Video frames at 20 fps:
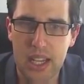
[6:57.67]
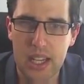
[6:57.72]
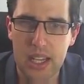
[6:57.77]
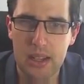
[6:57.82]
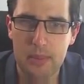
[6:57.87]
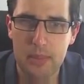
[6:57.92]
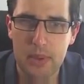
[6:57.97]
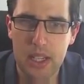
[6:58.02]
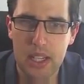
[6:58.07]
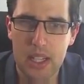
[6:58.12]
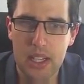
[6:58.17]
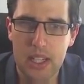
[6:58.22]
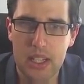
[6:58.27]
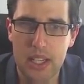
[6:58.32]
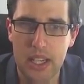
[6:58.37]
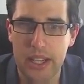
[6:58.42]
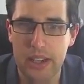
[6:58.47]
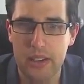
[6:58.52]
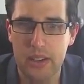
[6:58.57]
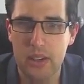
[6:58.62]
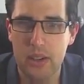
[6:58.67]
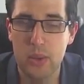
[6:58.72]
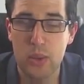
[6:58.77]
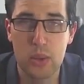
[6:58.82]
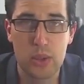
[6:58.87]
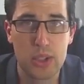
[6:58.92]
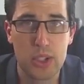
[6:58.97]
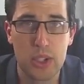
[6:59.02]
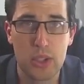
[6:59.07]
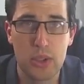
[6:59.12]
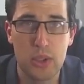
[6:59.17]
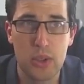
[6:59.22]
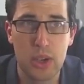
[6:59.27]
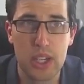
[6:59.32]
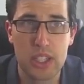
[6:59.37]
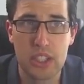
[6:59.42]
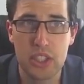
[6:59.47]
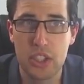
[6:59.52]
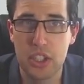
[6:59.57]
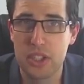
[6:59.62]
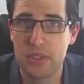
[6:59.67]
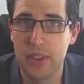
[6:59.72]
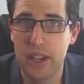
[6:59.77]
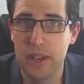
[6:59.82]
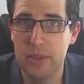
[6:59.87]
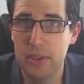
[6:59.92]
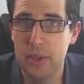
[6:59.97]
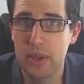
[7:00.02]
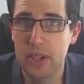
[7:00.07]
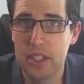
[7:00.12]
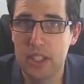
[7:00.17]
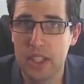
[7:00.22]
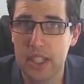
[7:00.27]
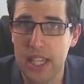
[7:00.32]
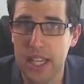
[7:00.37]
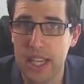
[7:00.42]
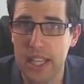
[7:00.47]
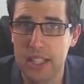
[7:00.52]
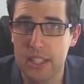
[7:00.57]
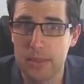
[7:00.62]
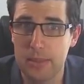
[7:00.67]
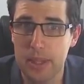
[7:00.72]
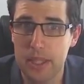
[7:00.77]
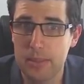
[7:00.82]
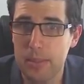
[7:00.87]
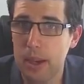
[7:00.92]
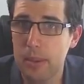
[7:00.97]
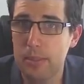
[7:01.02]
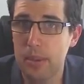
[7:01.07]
Now, also, I suggest for everyone to get SMS